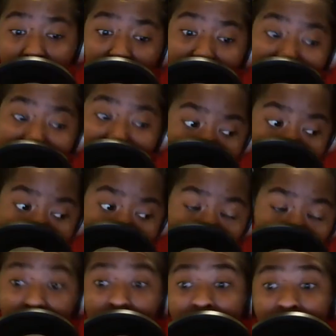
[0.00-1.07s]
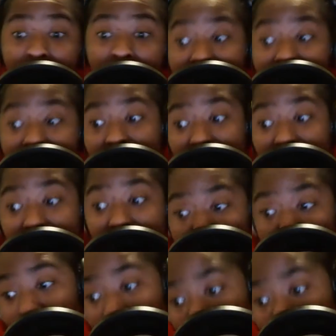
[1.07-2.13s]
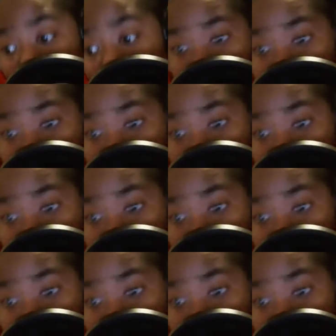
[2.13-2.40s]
paid to articulate yourself.